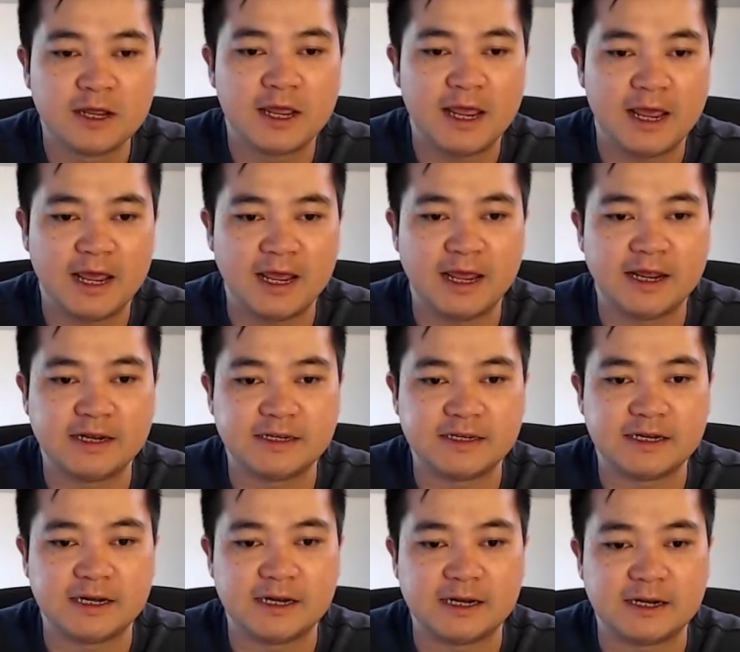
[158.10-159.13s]
and
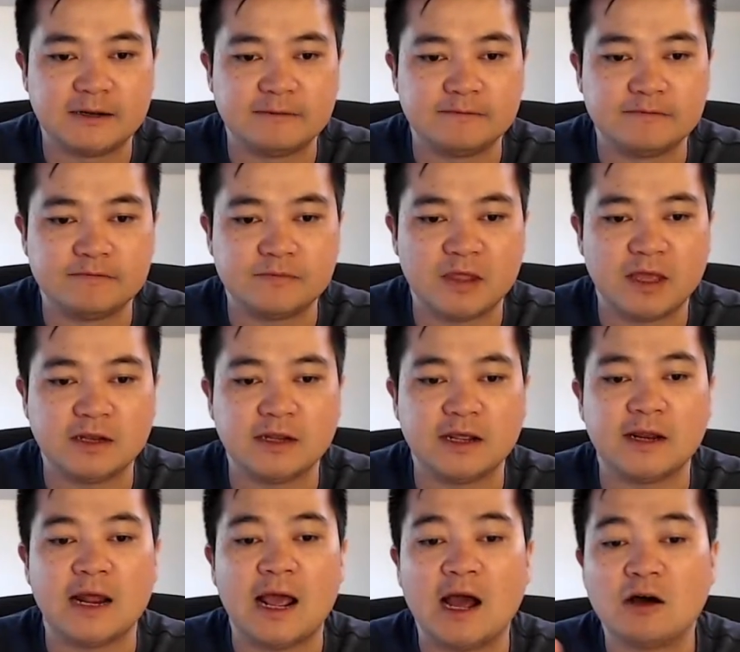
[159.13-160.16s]
um, and then
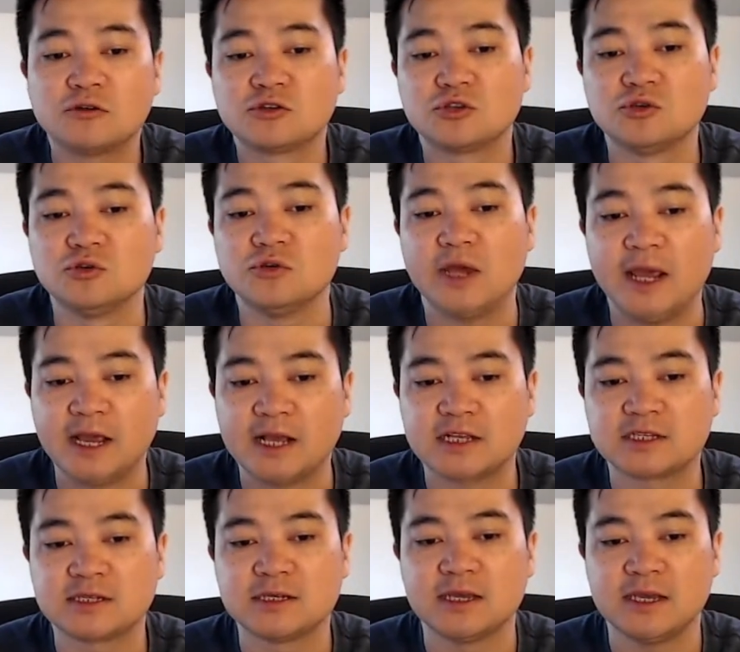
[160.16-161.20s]
how to
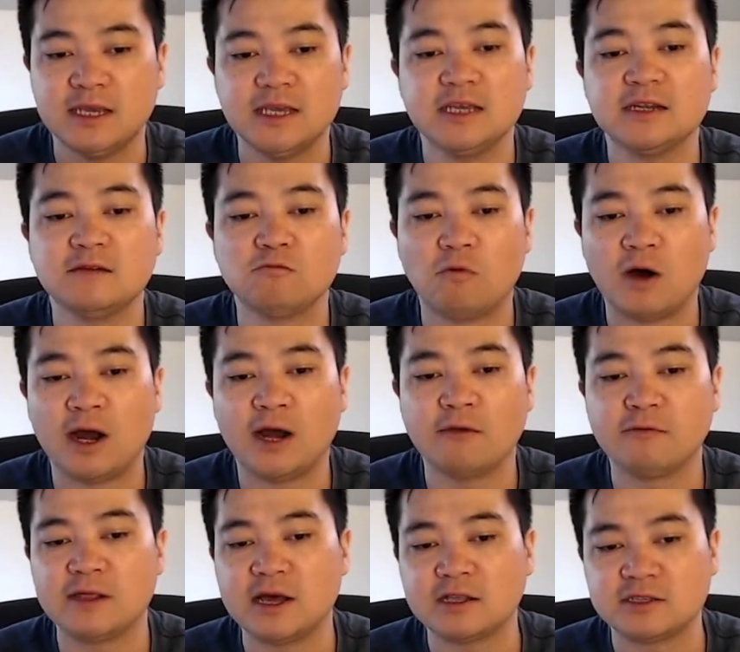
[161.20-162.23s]
X in Y
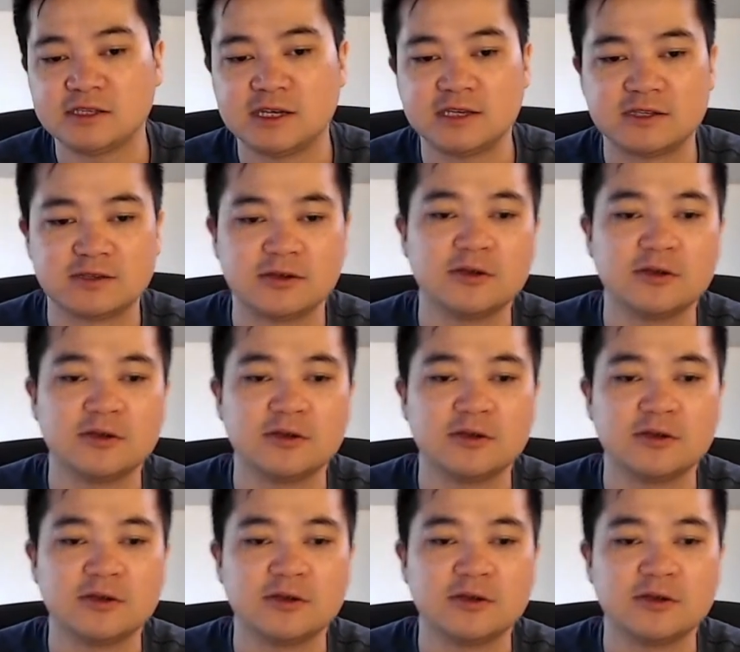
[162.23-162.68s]
without Z. So